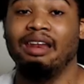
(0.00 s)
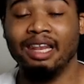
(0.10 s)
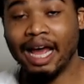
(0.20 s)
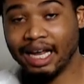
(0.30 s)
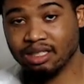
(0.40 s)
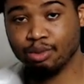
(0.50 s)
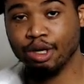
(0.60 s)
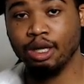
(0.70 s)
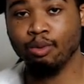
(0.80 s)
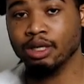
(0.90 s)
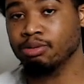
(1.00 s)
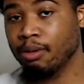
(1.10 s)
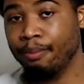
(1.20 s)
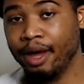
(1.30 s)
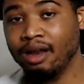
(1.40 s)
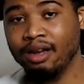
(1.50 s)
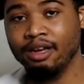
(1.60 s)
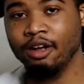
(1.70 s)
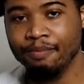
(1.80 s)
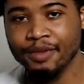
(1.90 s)
that's really what's propelling
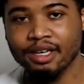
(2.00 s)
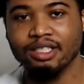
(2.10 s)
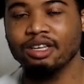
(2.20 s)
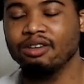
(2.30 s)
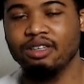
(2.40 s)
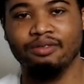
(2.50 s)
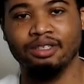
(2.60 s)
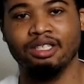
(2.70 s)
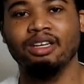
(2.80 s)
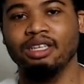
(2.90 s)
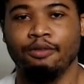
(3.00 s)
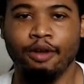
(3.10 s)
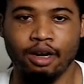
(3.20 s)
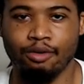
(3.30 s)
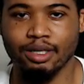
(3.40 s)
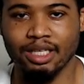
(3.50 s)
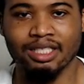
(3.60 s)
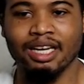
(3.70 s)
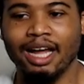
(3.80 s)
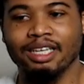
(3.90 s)
them to these victories. It's
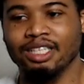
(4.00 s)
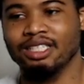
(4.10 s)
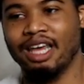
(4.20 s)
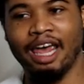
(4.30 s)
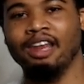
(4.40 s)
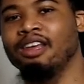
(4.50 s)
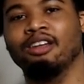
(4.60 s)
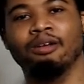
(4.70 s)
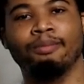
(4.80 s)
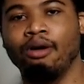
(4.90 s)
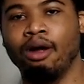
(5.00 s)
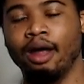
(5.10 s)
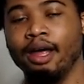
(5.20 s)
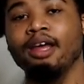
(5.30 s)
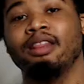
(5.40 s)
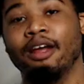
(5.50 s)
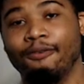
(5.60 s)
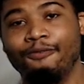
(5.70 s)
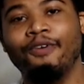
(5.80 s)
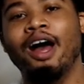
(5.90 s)
not just AD and LeBron. They're
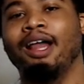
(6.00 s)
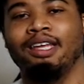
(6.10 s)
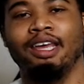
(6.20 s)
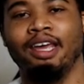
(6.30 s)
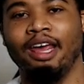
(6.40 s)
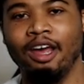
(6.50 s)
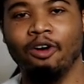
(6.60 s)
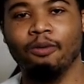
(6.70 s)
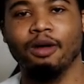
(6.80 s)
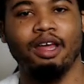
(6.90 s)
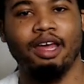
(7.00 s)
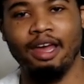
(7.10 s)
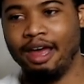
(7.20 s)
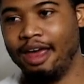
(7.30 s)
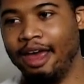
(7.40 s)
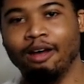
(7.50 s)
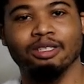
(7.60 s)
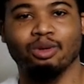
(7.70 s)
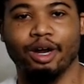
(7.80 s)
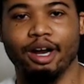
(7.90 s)
finally getting help
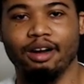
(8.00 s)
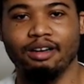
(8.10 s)
elsewhere.